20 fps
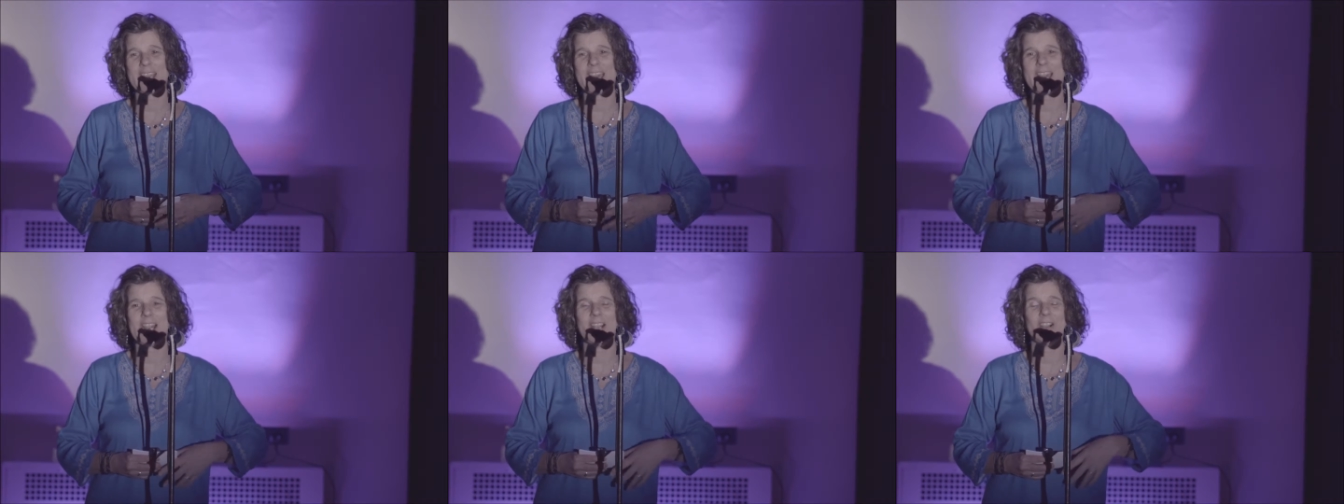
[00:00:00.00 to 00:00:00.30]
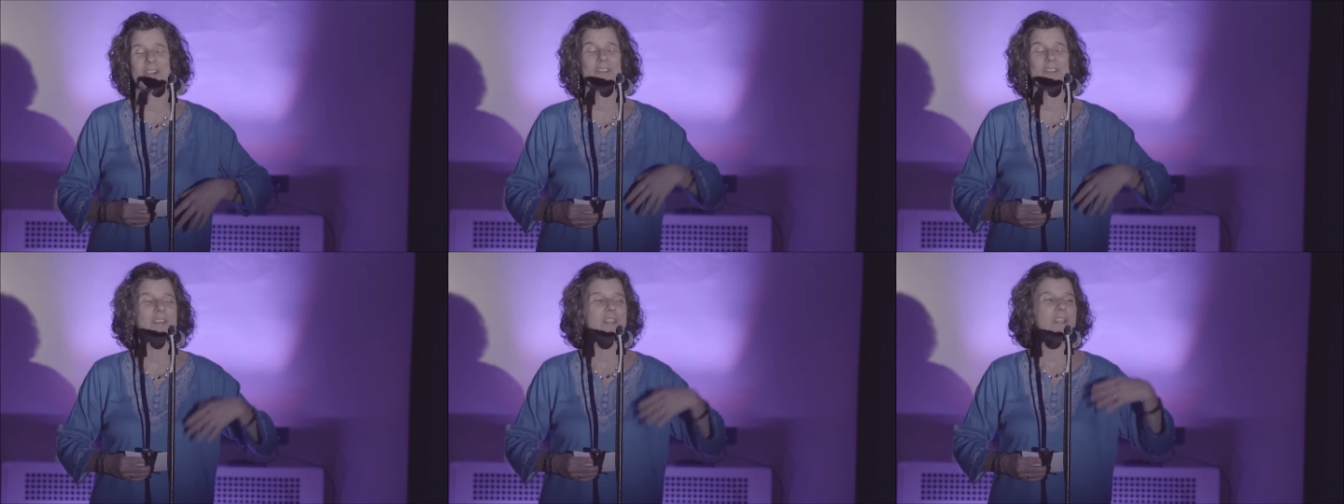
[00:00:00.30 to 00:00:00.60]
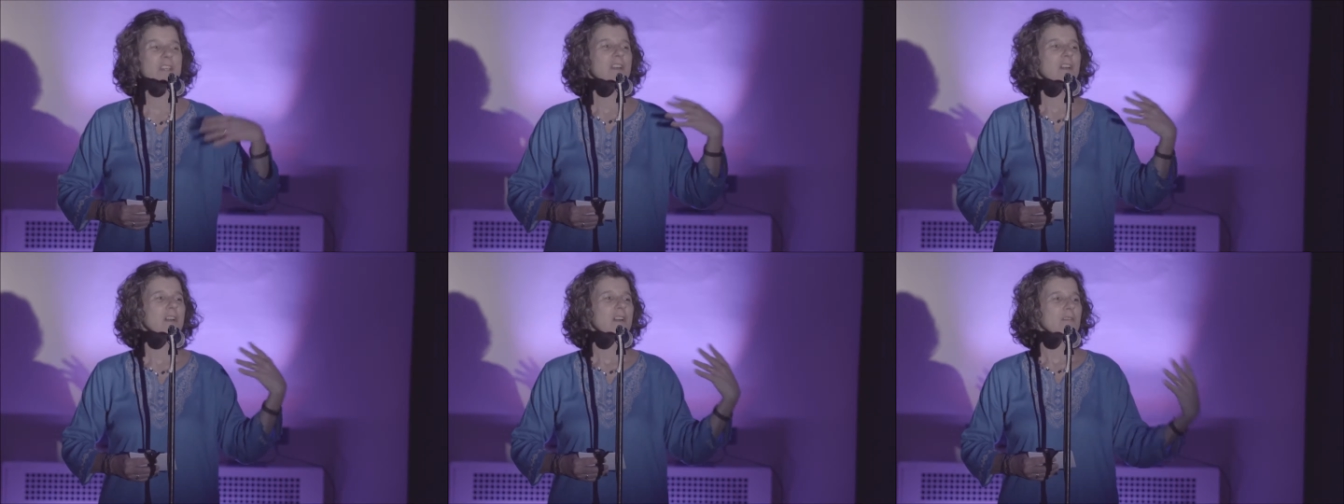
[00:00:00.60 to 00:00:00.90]
out,
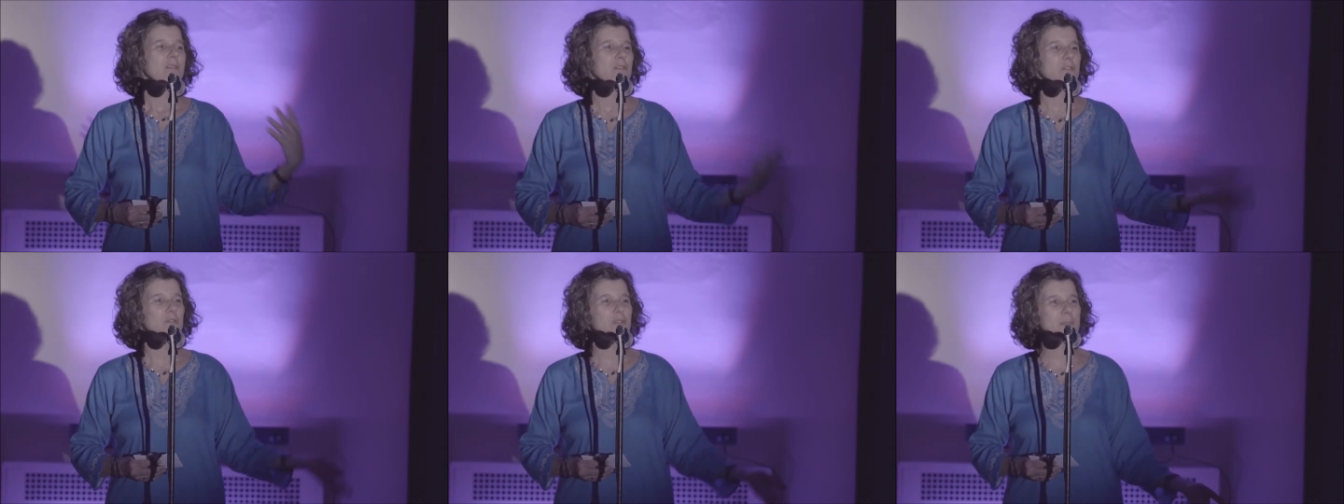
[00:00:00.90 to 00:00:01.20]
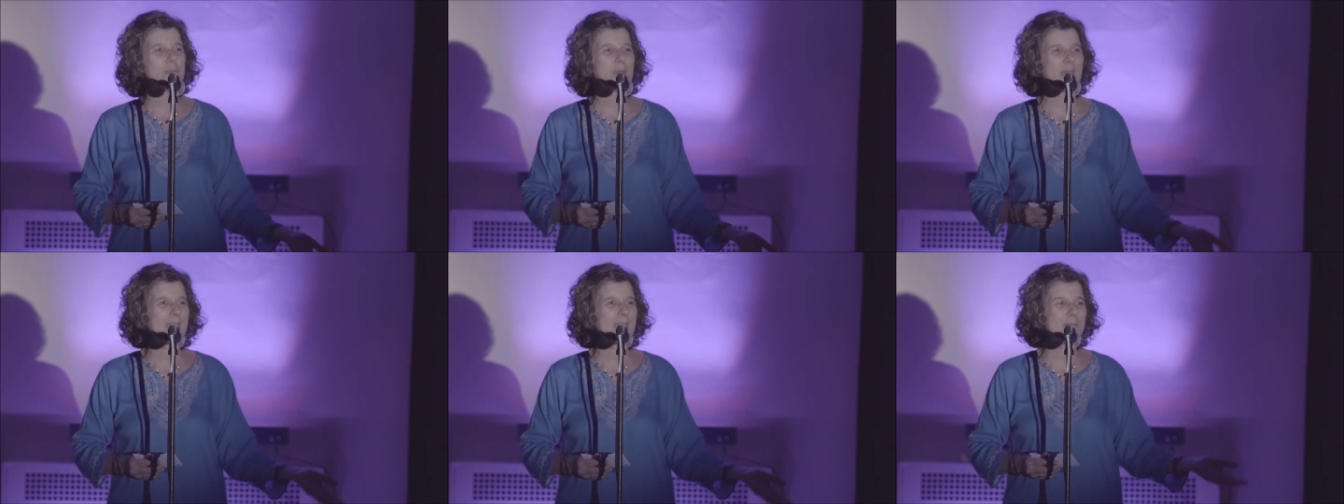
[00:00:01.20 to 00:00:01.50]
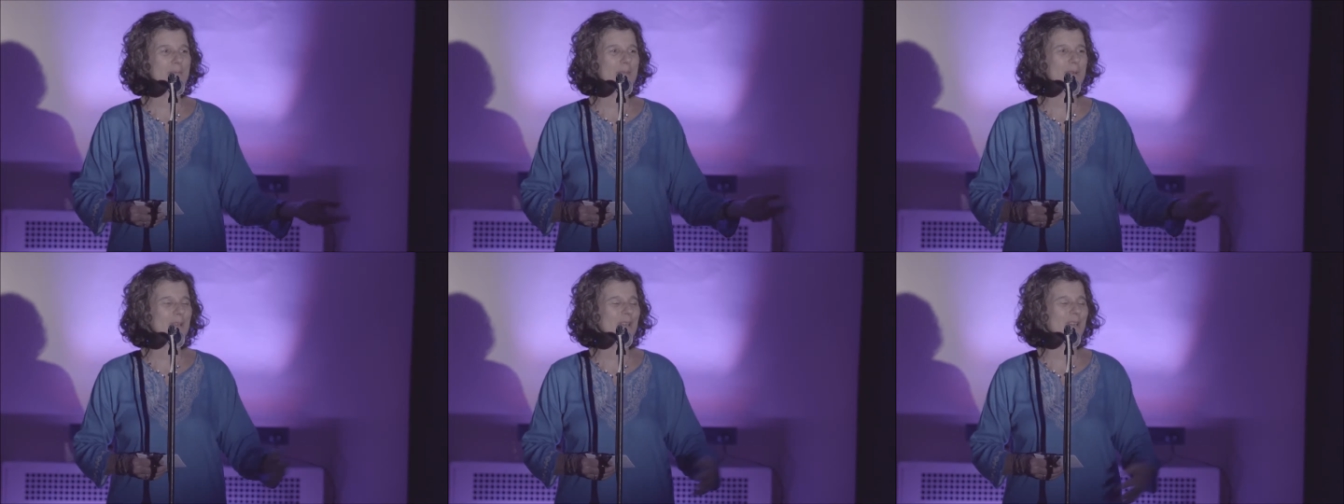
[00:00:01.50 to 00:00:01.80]

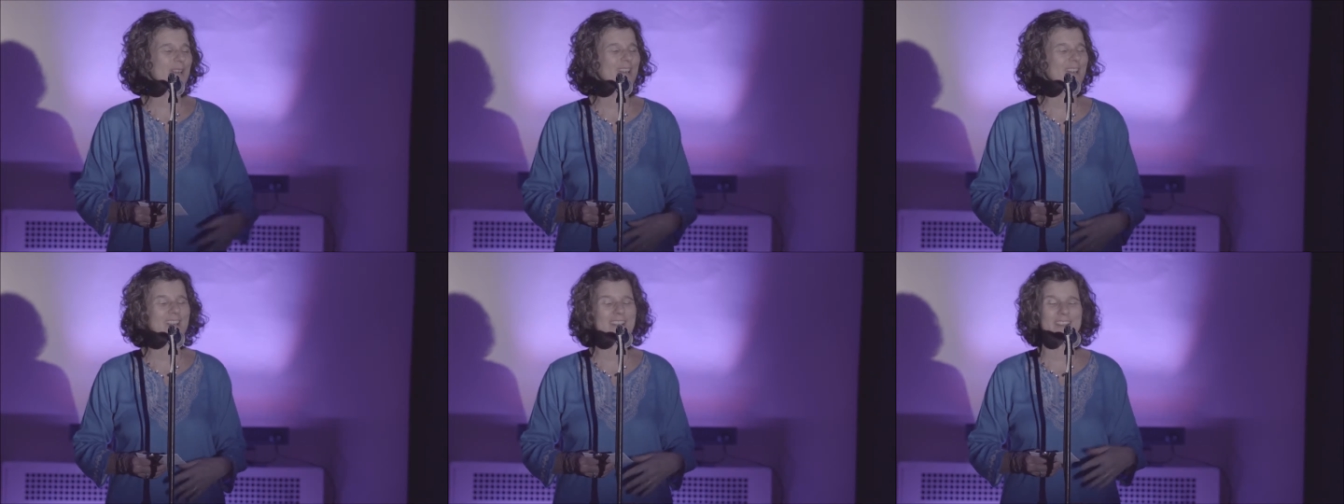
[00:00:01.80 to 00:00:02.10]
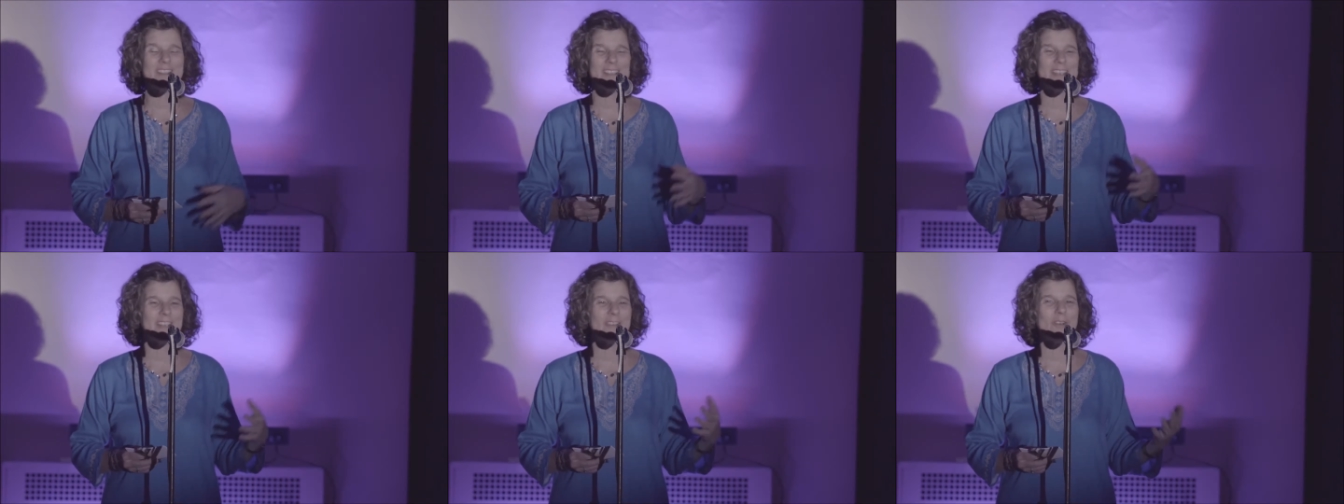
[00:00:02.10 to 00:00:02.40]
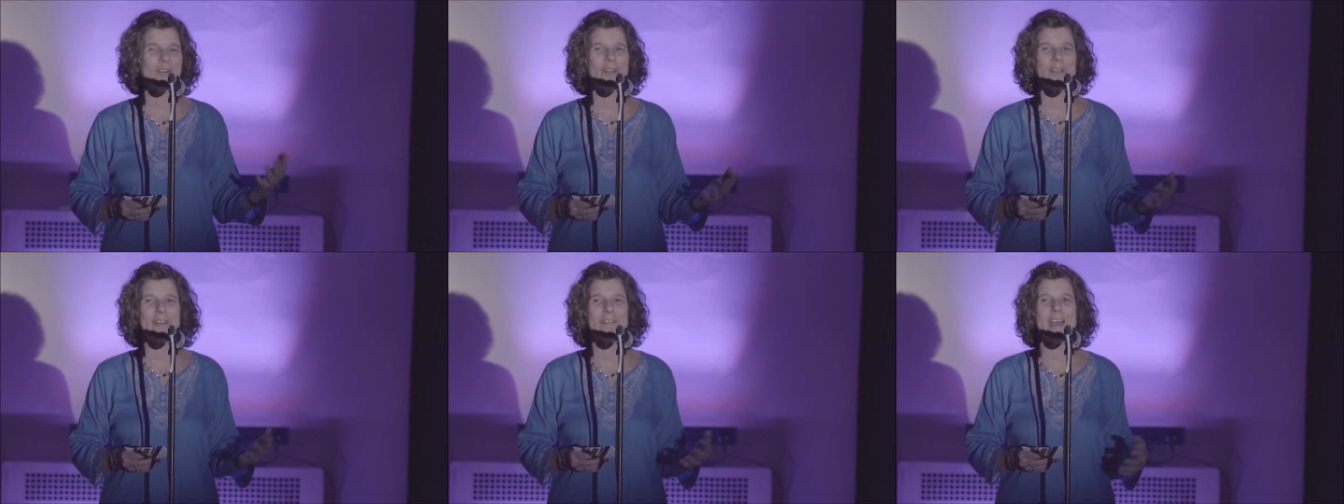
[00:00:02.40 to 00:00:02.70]
newspaper and
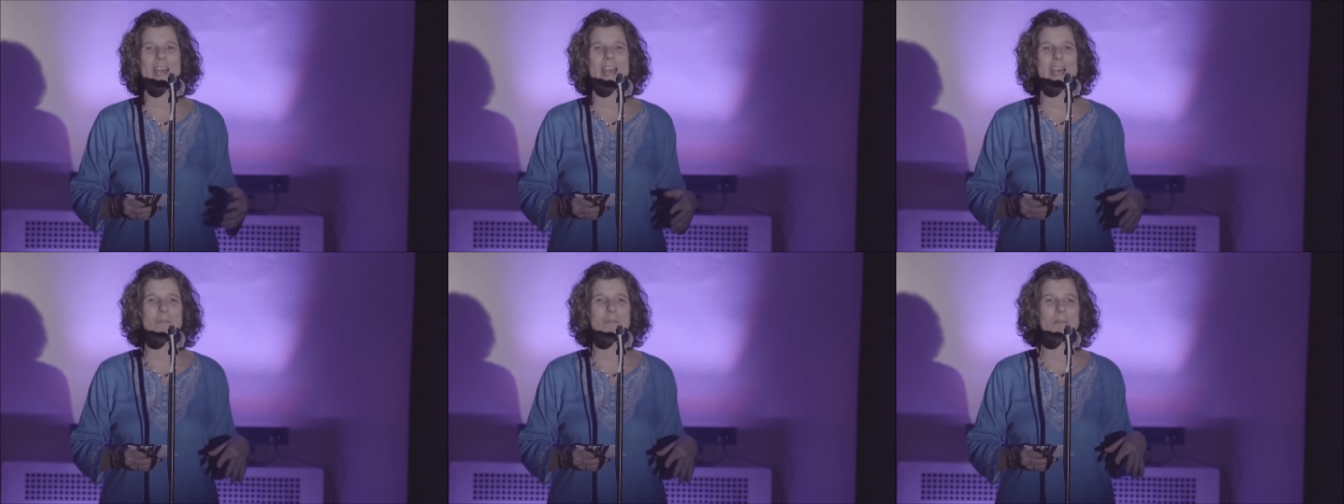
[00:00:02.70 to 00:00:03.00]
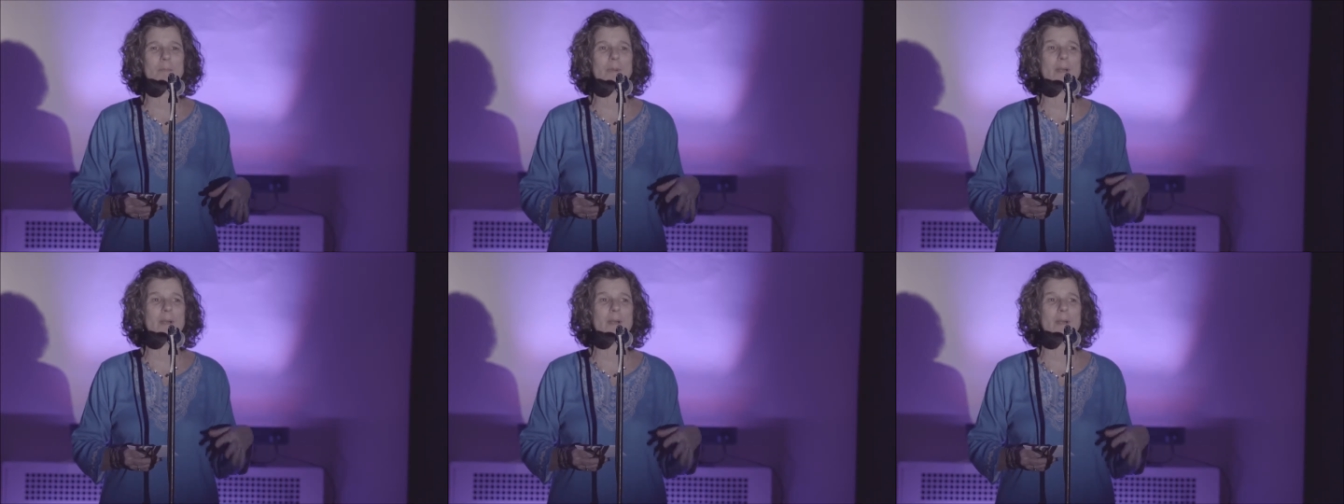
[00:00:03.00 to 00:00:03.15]
all of that,